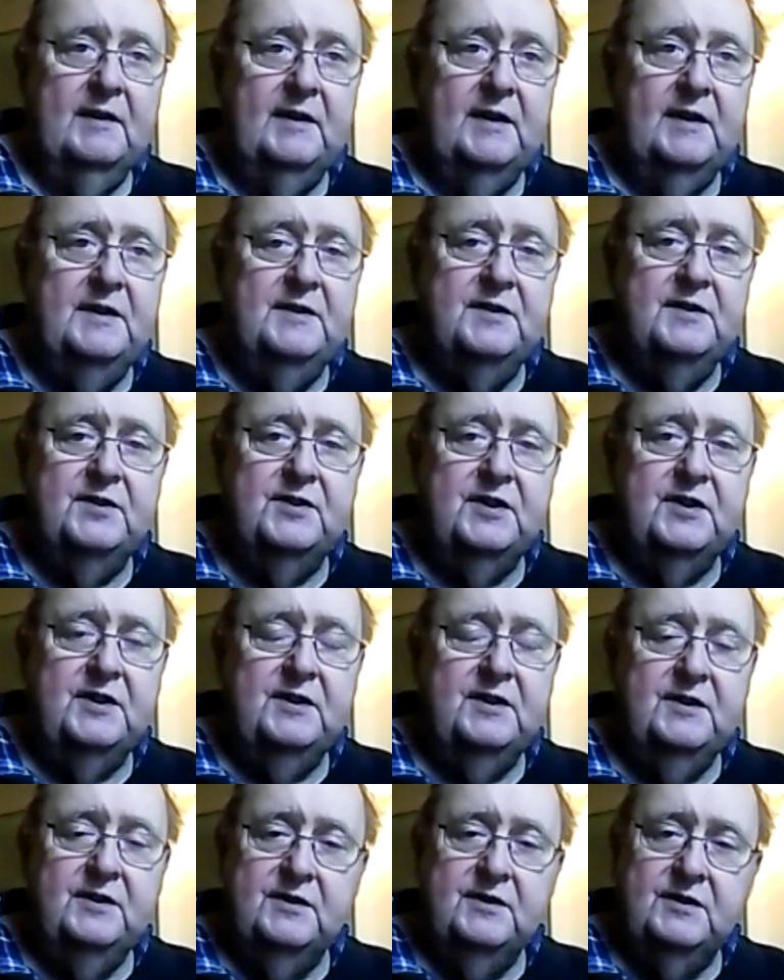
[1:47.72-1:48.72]

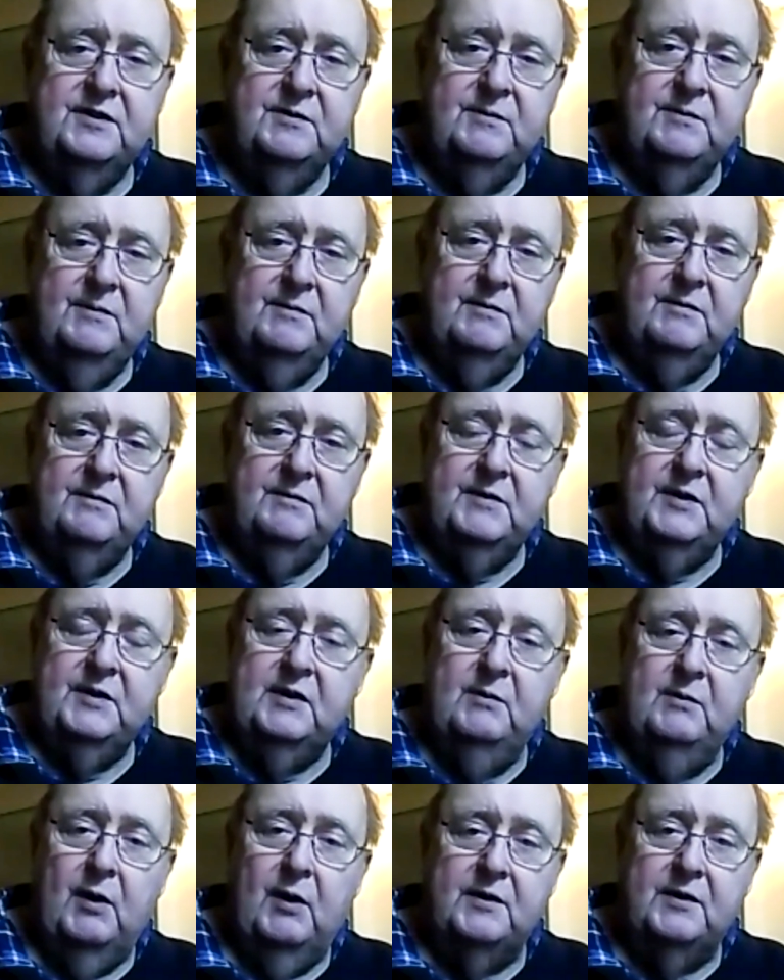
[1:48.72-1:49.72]
indices,
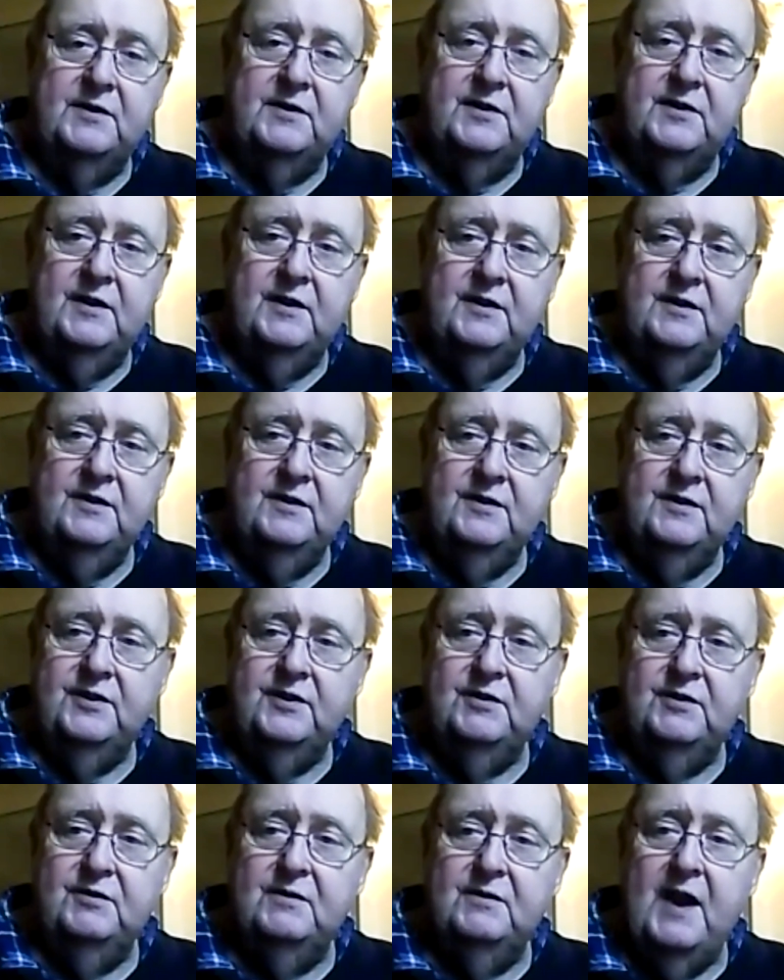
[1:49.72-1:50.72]
commodities,
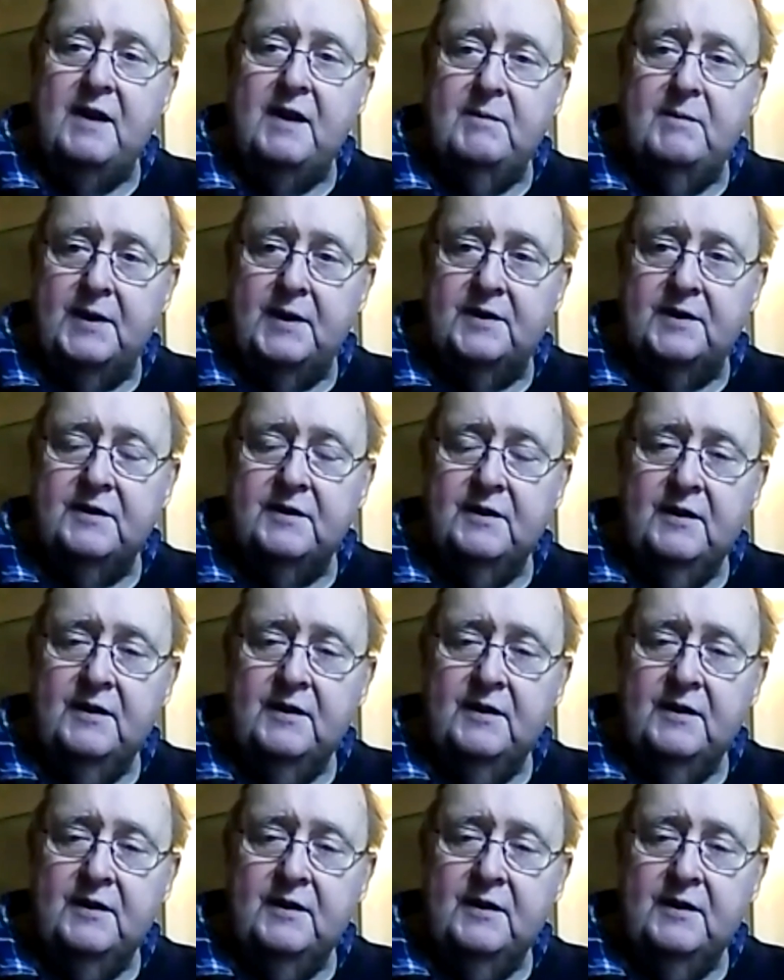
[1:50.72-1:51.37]
you name it.